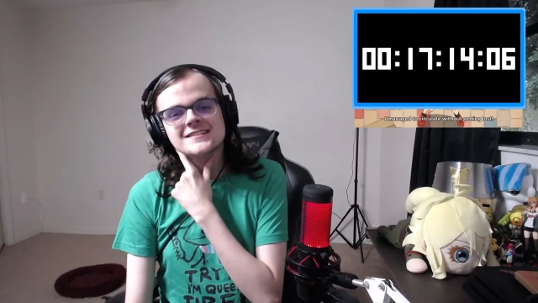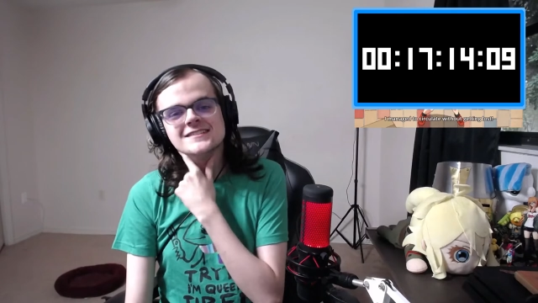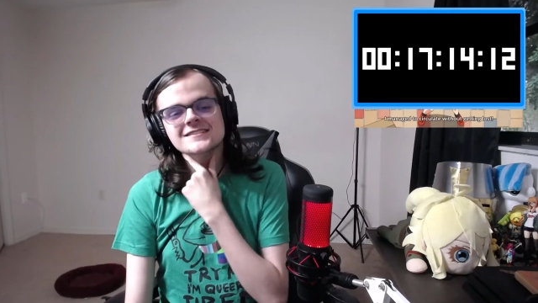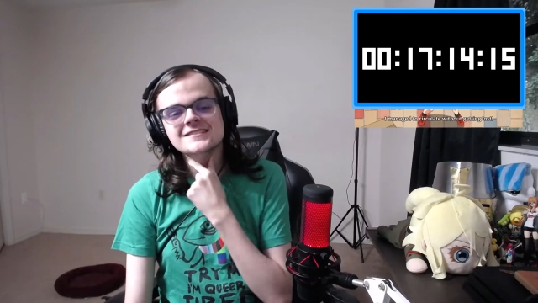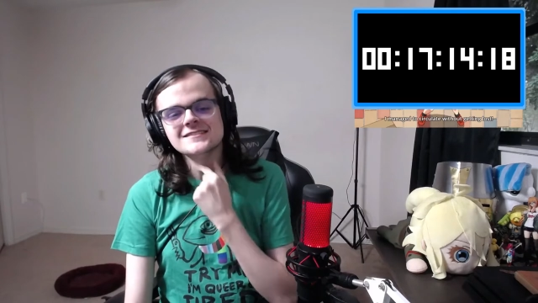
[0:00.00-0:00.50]

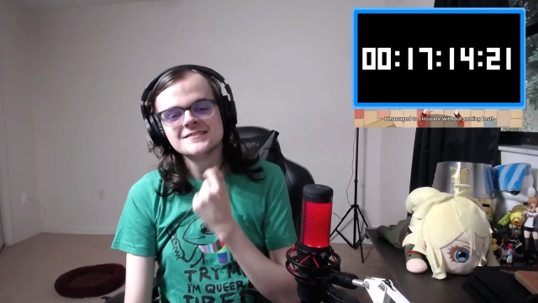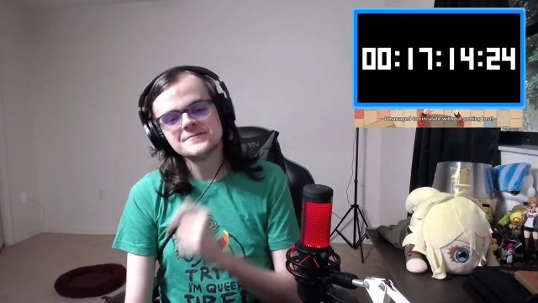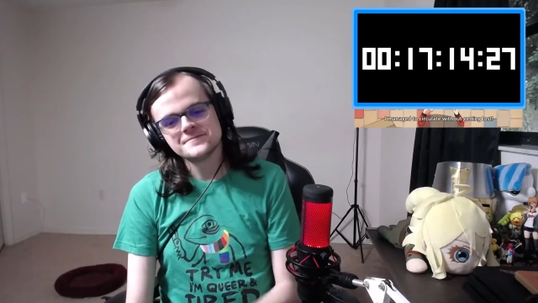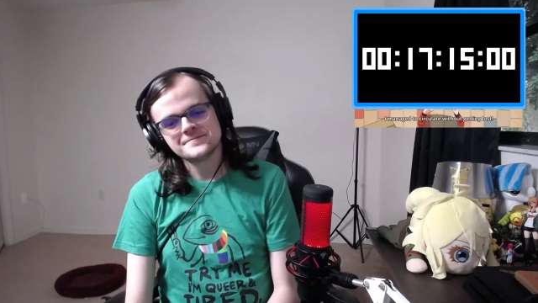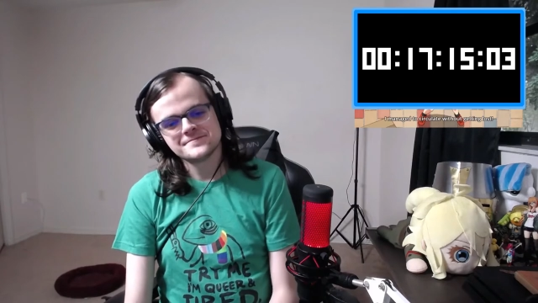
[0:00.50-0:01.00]

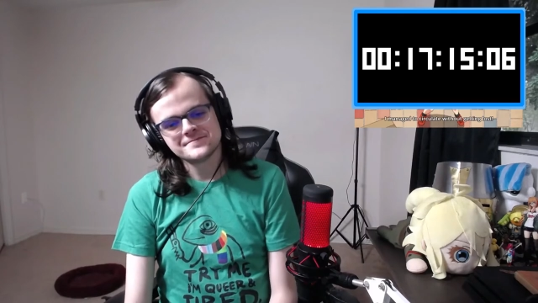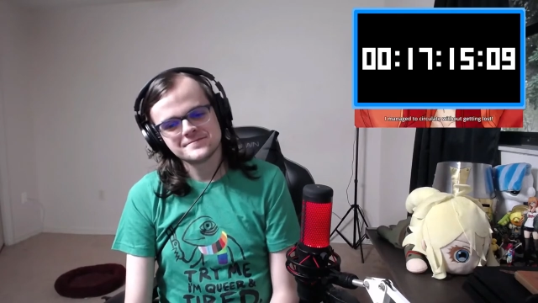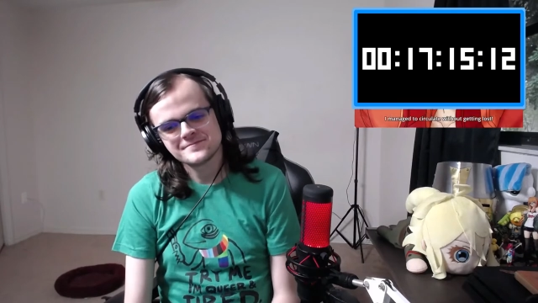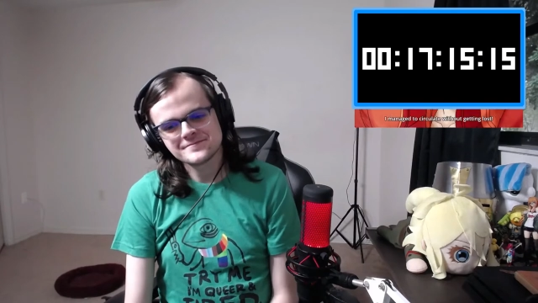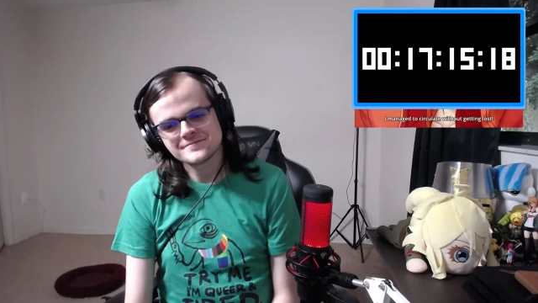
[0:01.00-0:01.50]

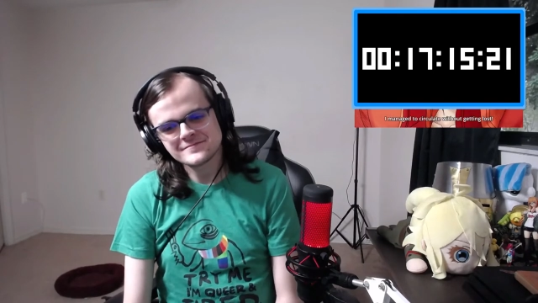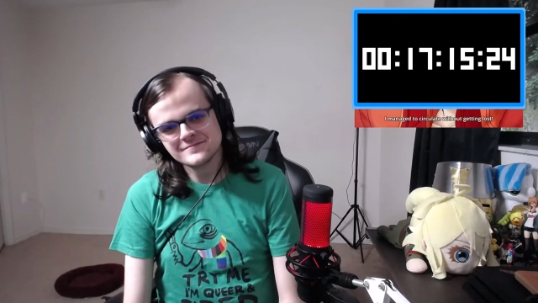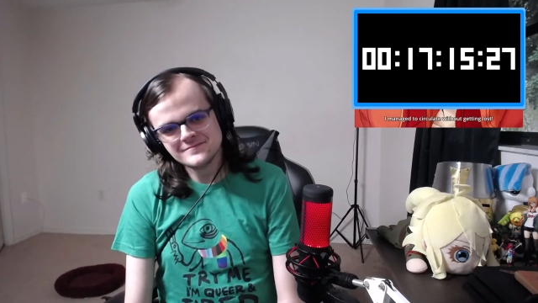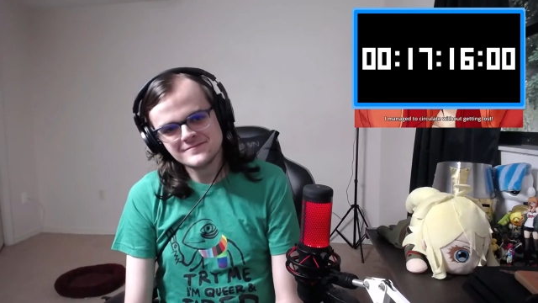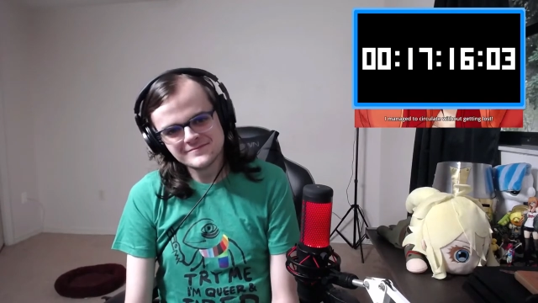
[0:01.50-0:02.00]

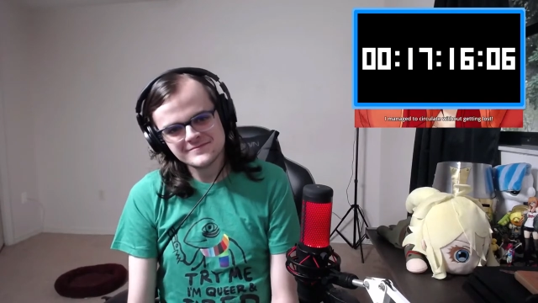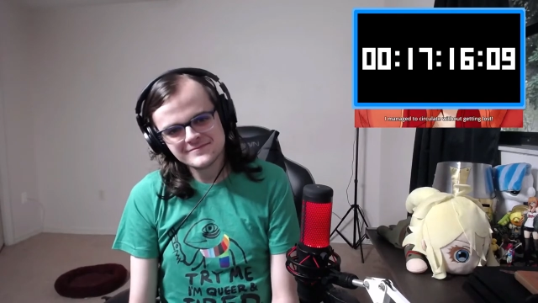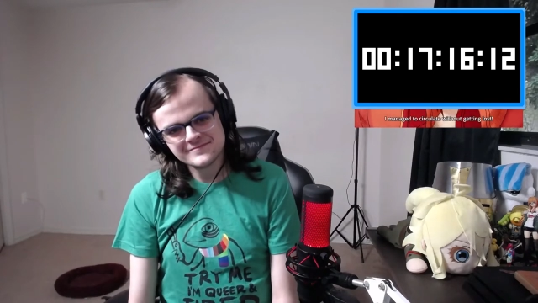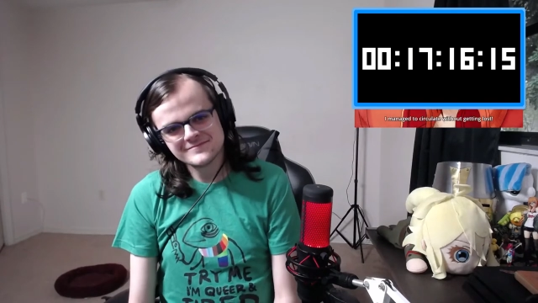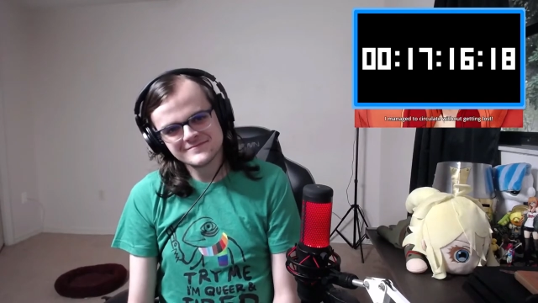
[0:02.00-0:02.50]

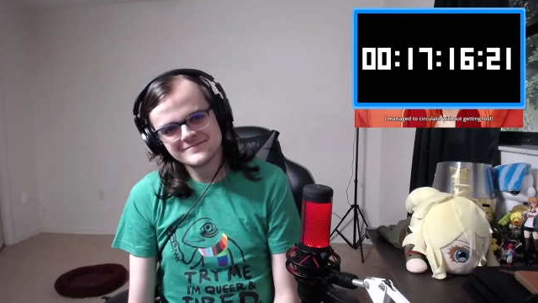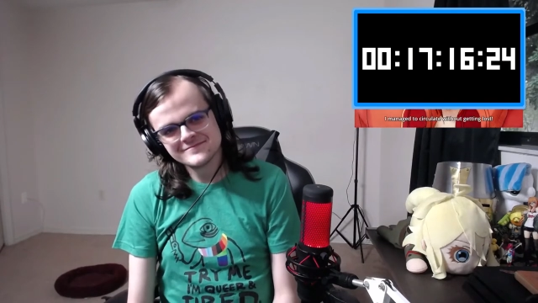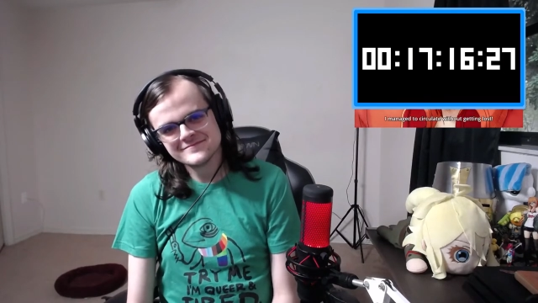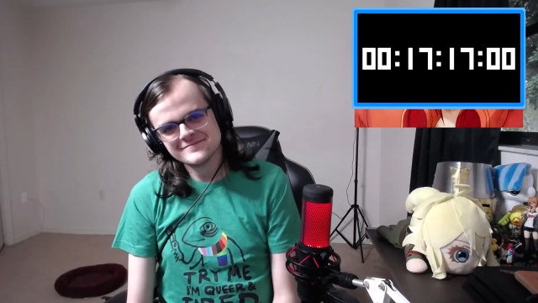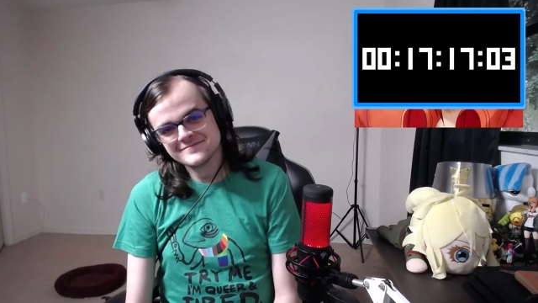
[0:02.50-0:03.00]

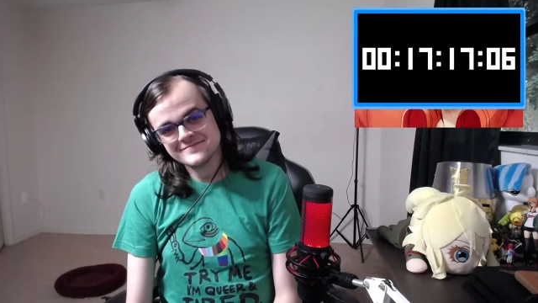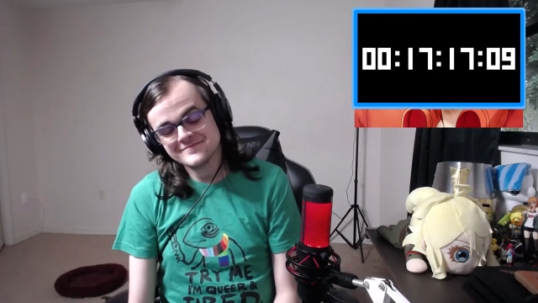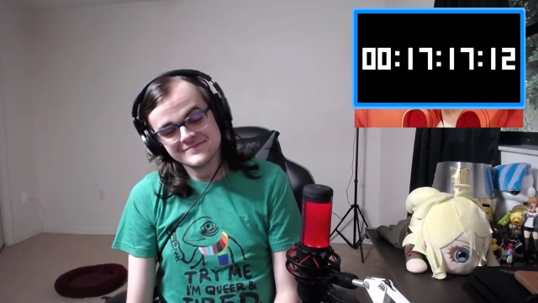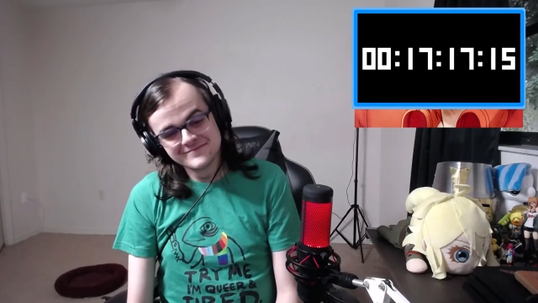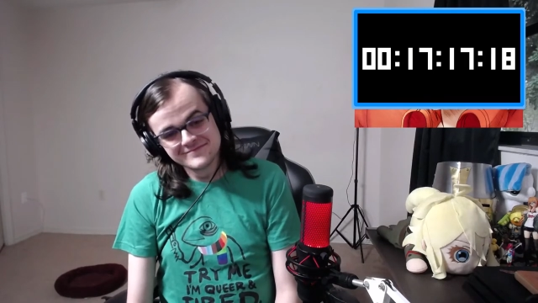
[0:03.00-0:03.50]

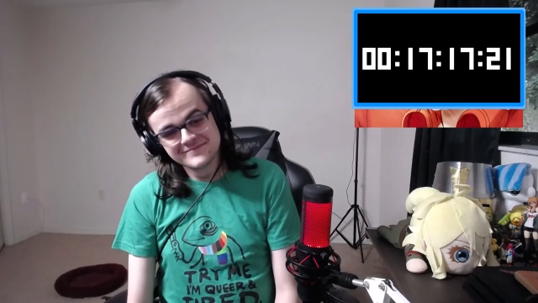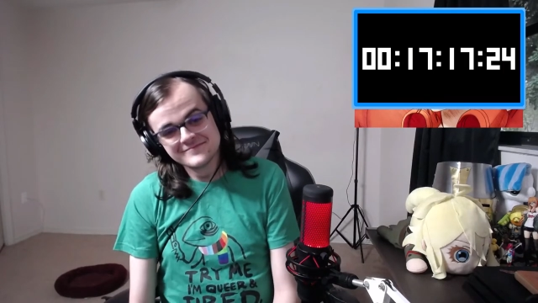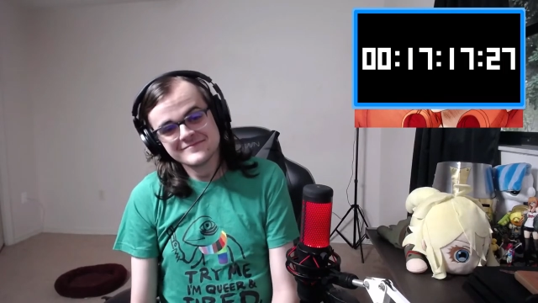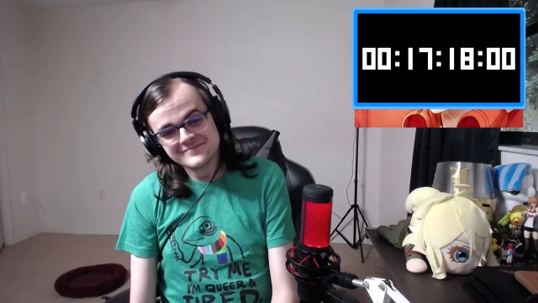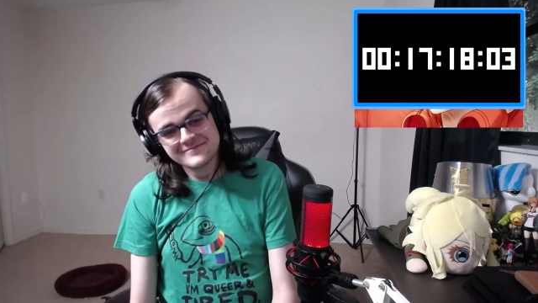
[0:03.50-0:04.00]

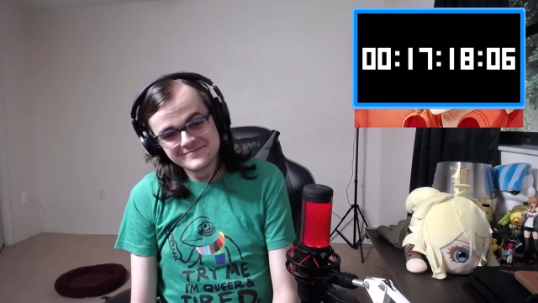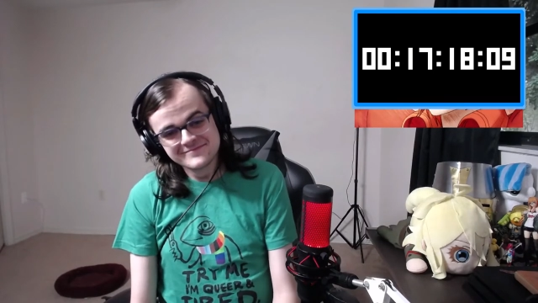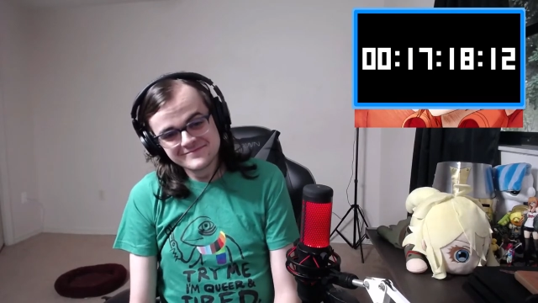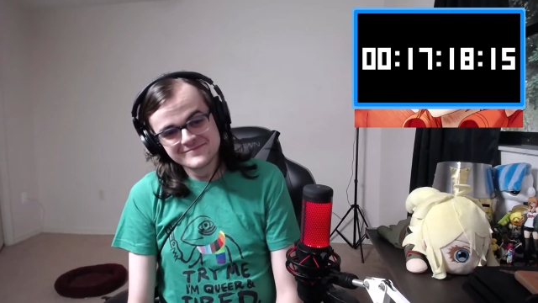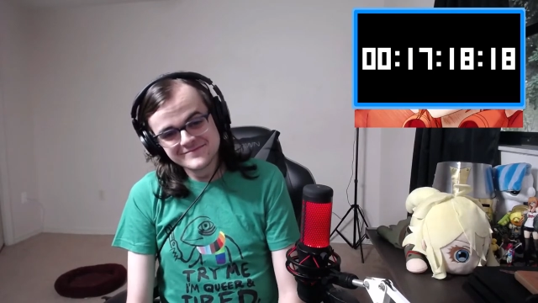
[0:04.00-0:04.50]

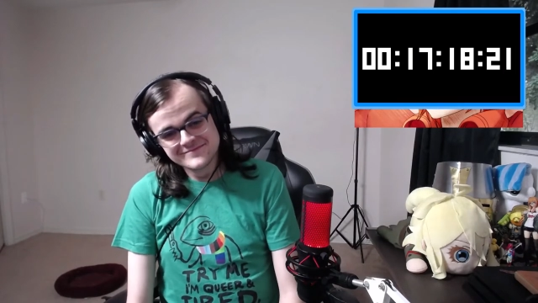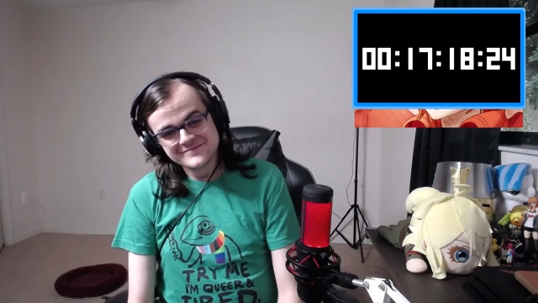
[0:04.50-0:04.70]
Nobody speaks.